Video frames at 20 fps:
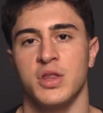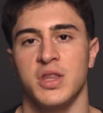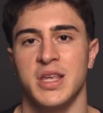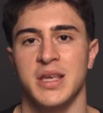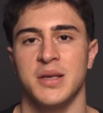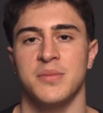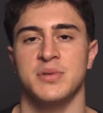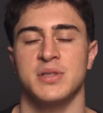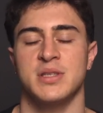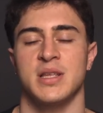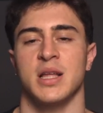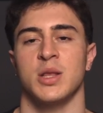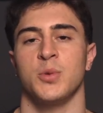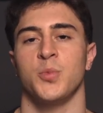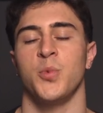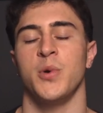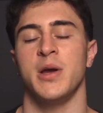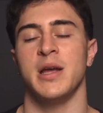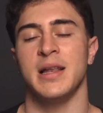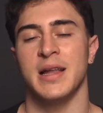tips that
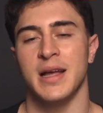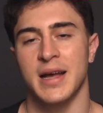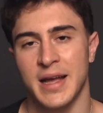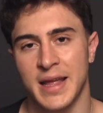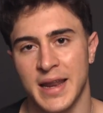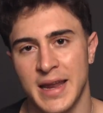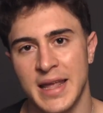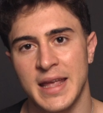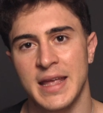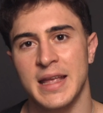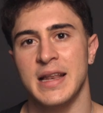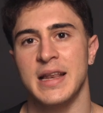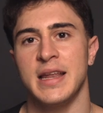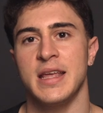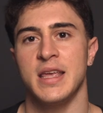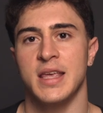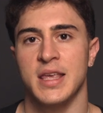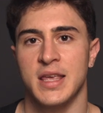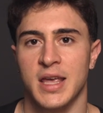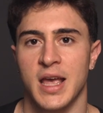will really